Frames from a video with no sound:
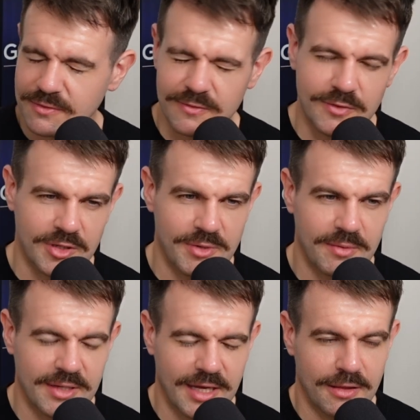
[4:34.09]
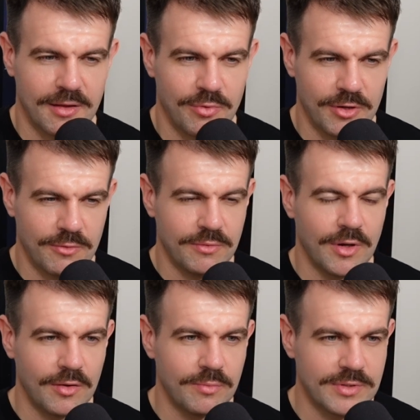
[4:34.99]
If we've talked about them at length, they're pretty well known.